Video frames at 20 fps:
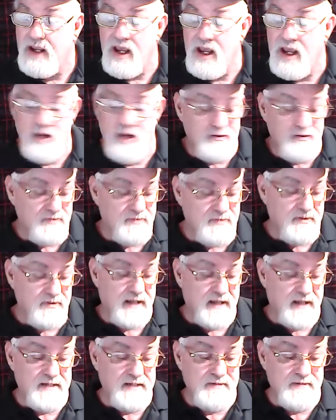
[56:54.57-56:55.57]
You do
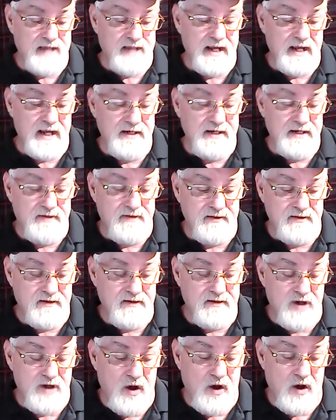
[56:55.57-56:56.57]
get some scary
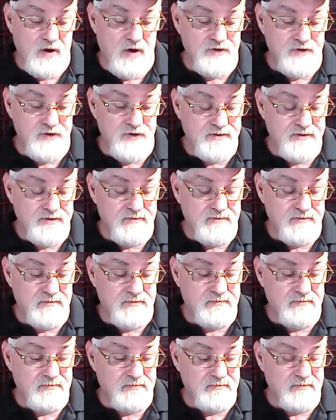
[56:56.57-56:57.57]
because
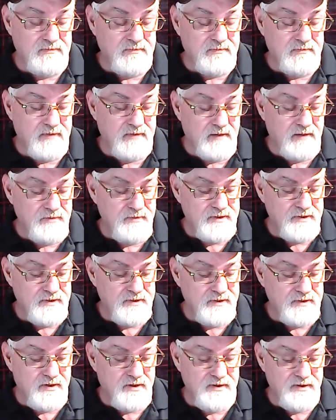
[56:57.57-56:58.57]
who was I
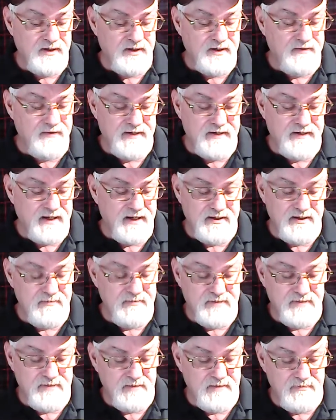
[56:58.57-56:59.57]
talking to the other day?
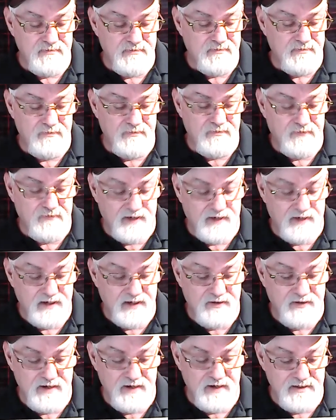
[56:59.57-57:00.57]
Some fucking
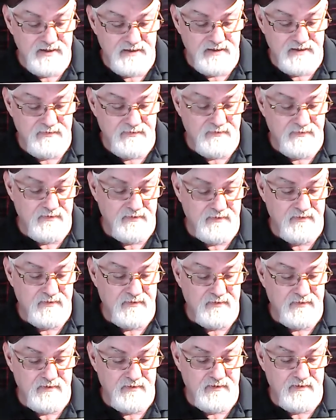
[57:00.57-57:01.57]
crazy
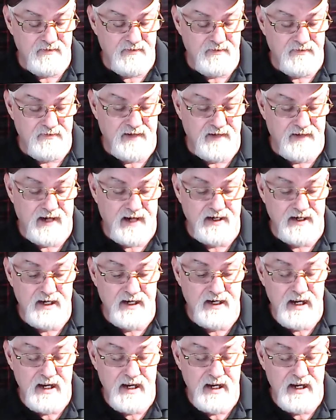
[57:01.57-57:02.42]
fanatic.